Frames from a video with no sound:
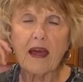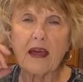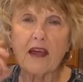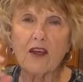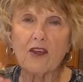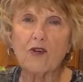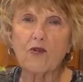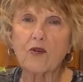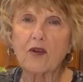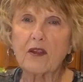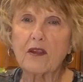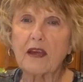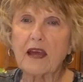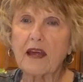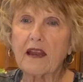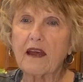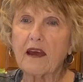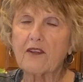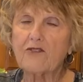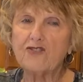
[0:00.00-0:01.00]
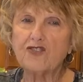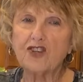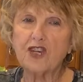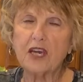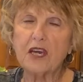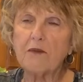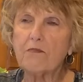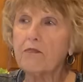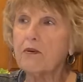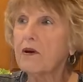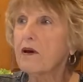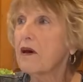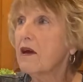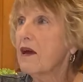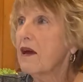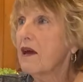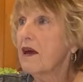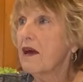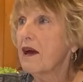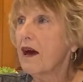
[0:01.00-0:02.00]
you can get a cheap
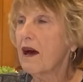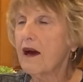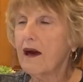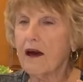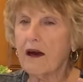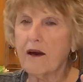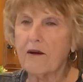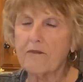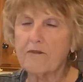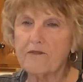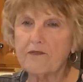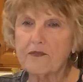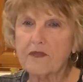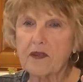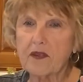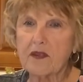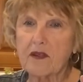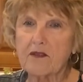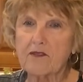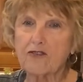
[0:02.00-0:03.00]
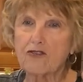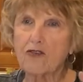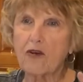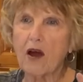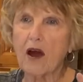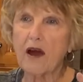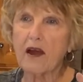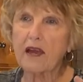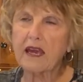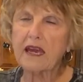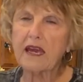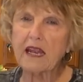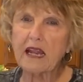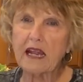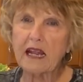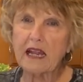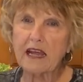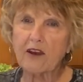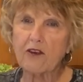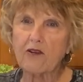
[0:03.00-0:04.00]
um, uh, kitty
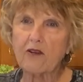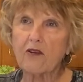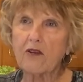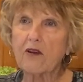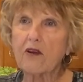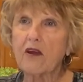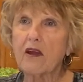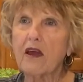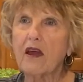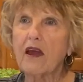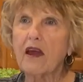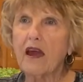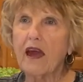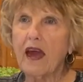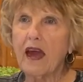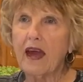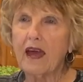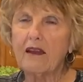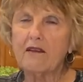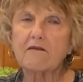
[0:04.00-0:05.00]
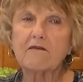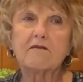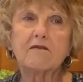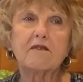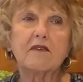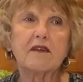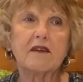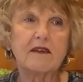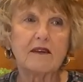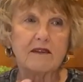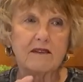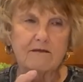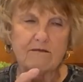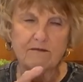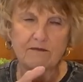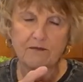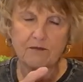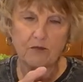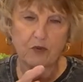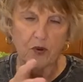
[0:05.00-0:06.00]
litter and
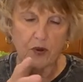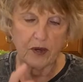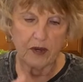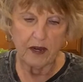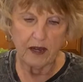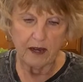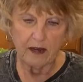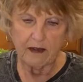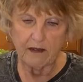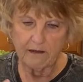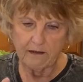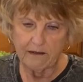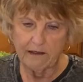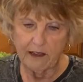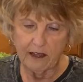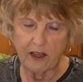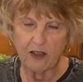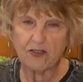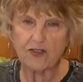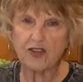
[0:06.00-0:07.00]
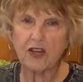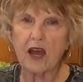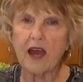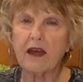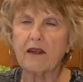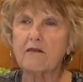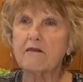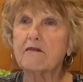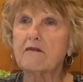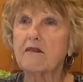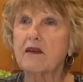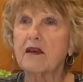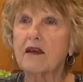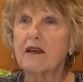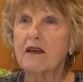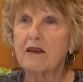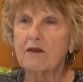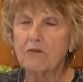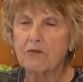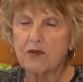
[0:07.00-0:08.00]
put it in a dish and
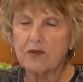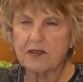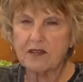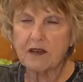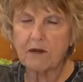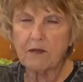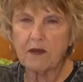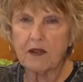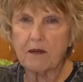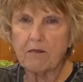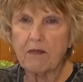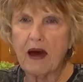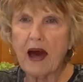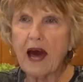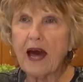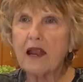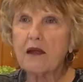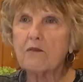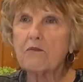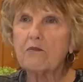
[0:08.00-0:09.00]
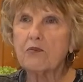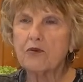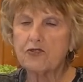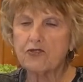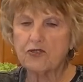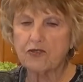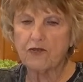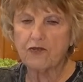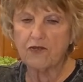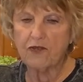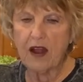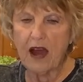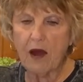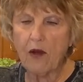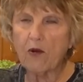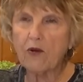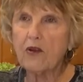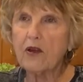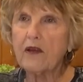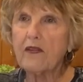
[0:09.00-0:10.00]
put some in the bottom, put your
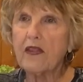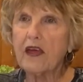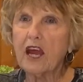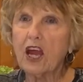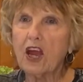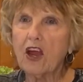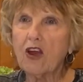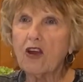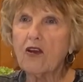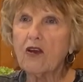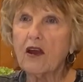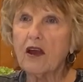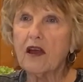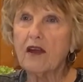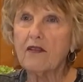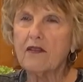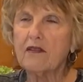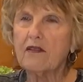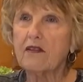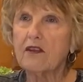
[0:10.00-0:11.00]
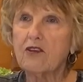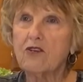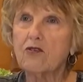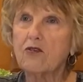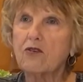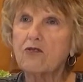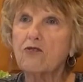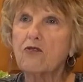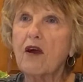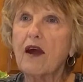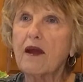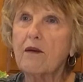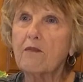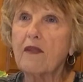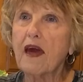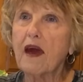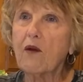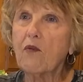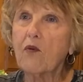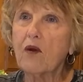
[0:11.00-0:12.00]
flower in there, and you can dry them
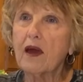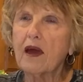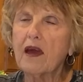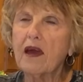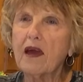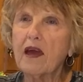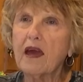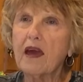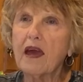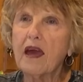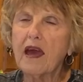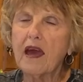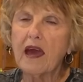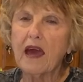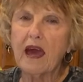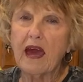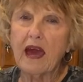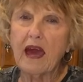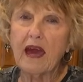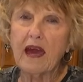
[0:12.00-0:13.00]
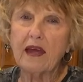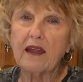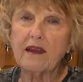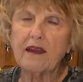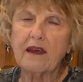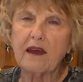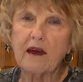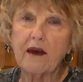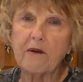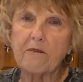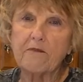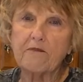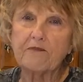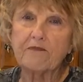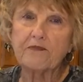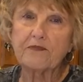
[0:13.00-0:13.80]
that way. And um,